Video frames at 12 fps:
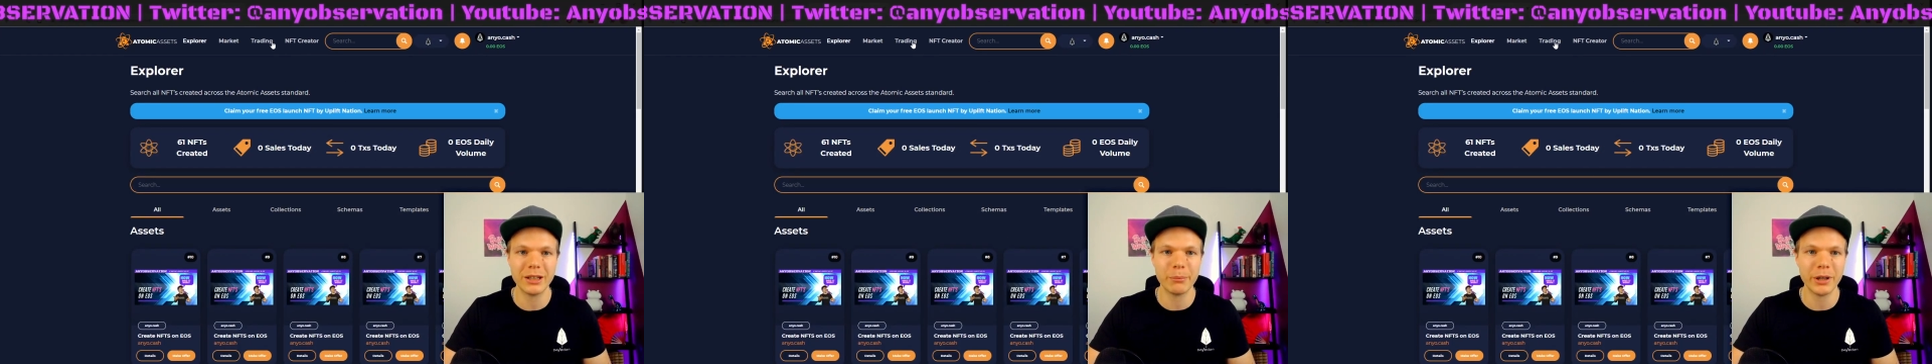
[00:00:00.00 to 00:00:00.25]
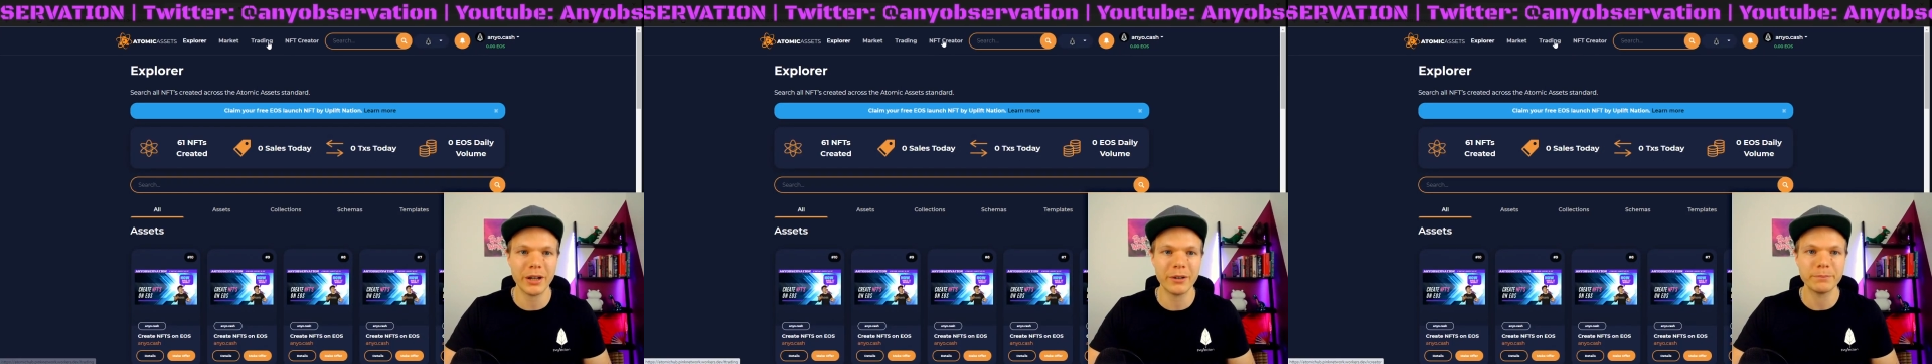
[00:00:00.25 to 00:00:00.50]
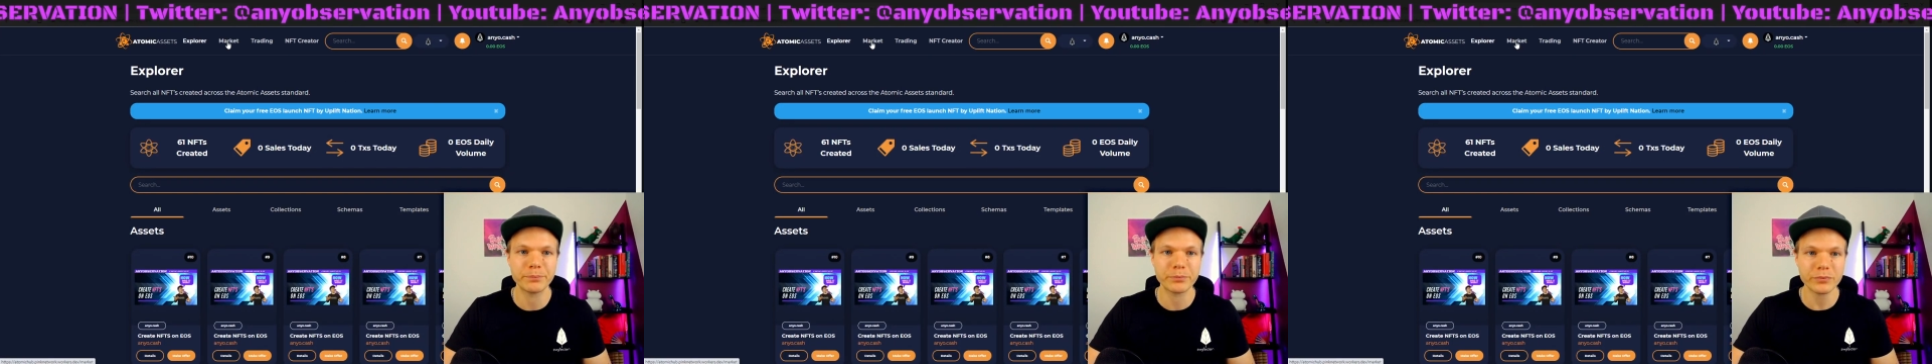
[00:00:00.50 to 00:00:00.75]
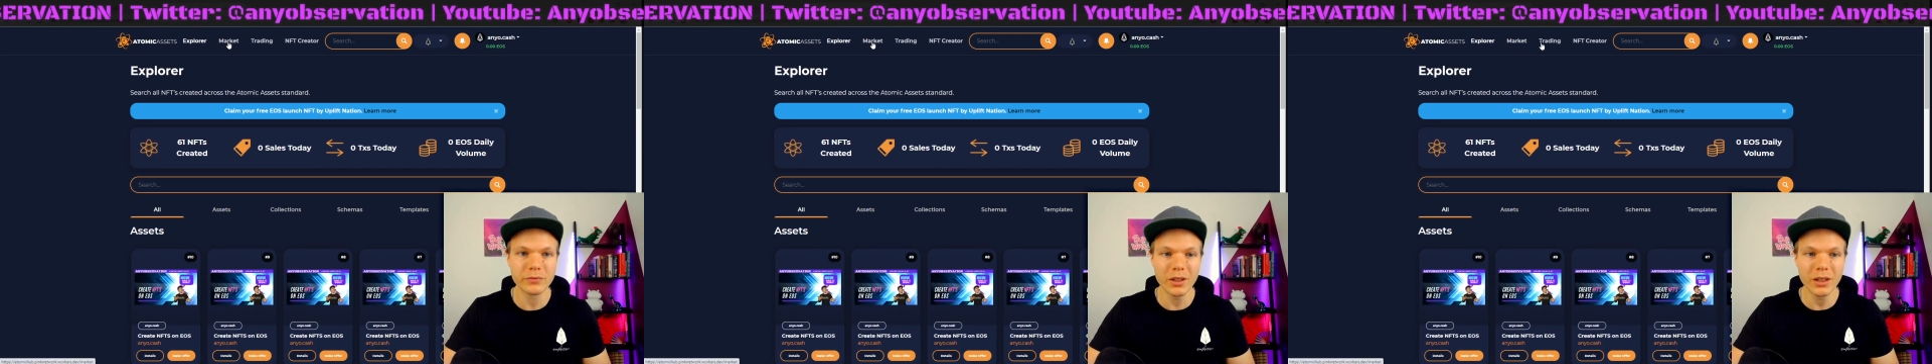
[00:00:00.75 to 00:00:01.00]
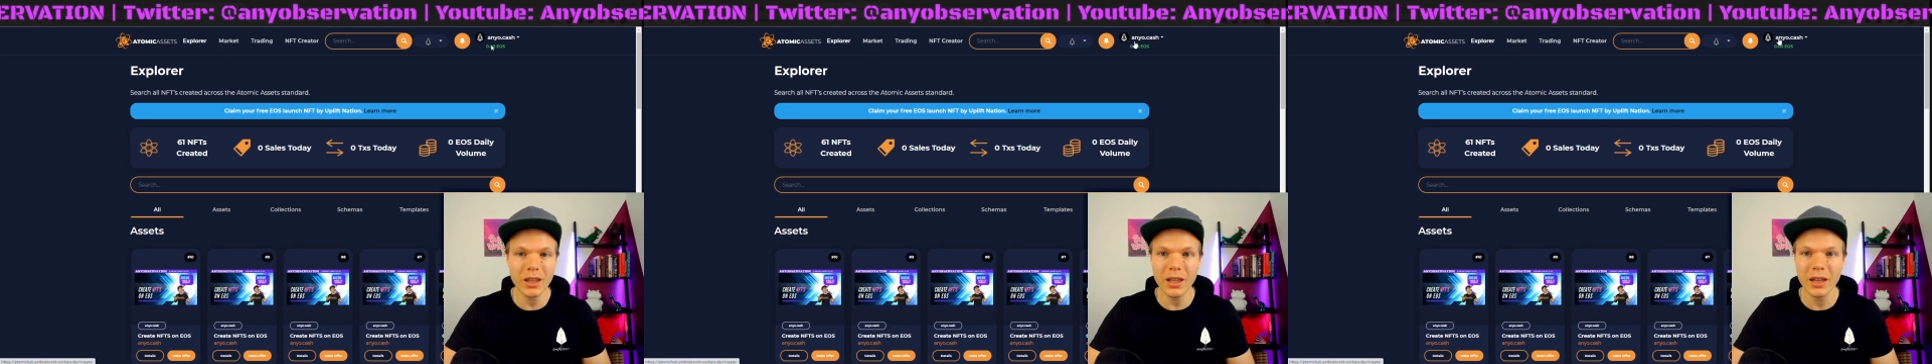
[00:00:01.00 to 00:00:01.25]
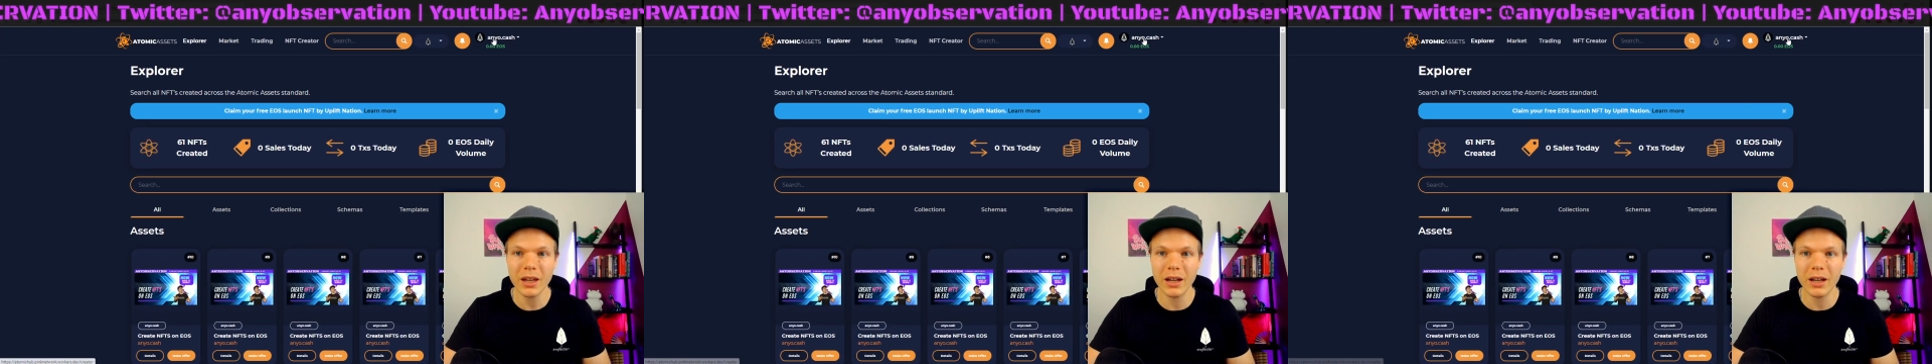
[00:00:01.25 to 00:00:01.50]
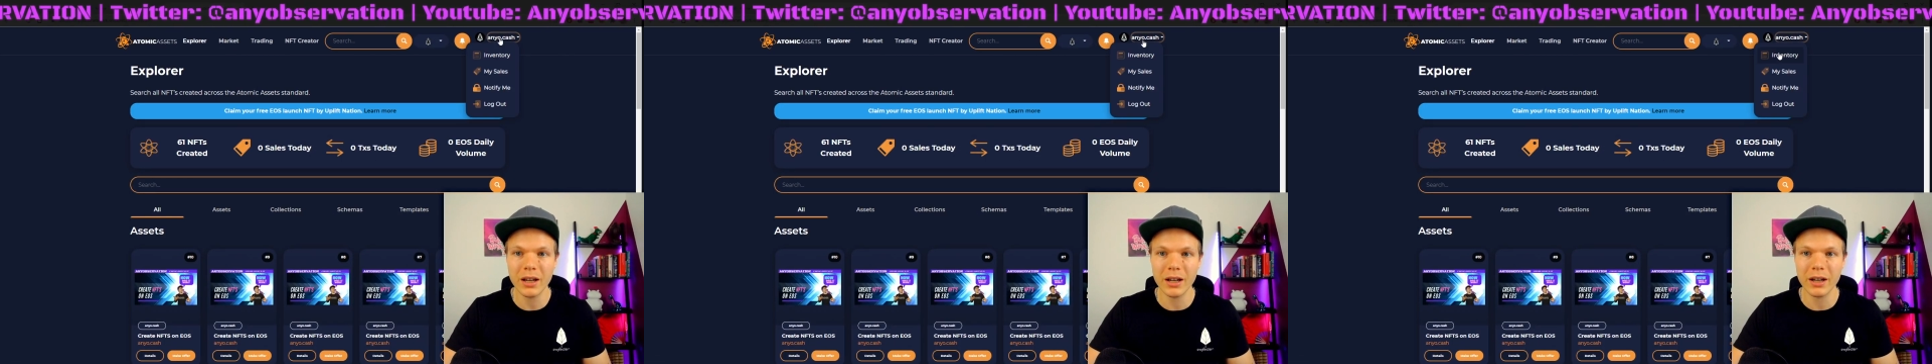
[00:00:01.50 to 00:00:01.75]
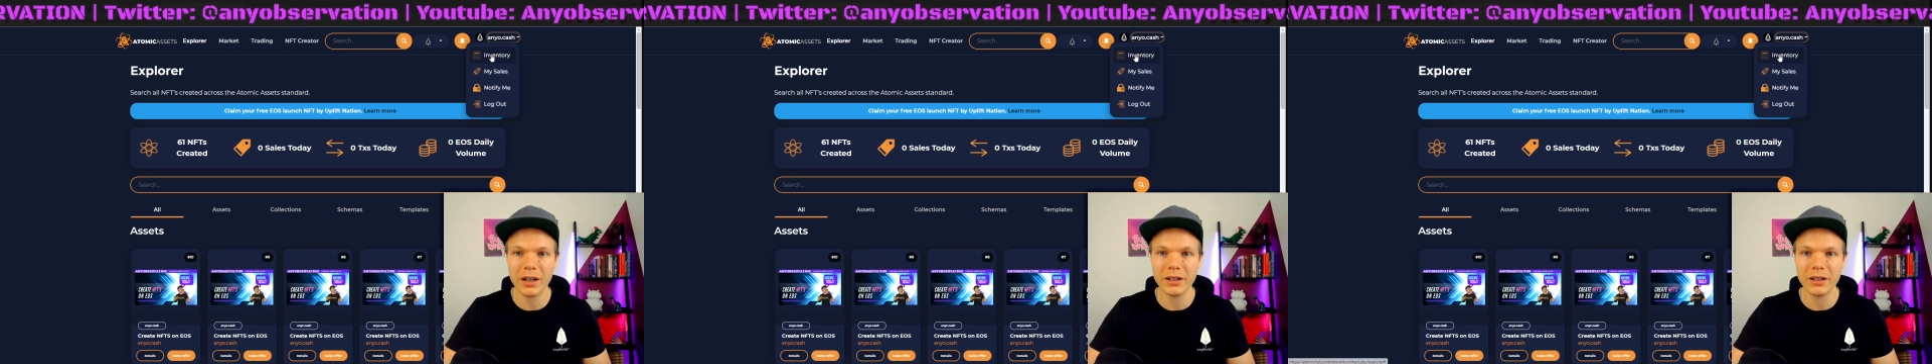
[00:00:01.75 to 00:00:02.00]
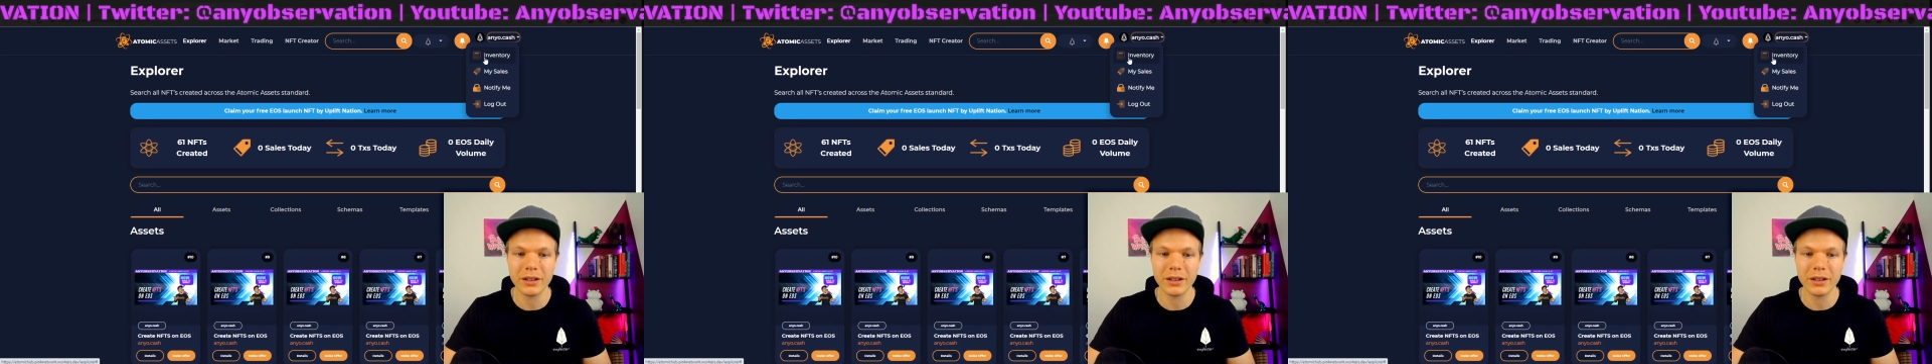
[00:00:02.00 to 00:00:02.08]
them here. Uh,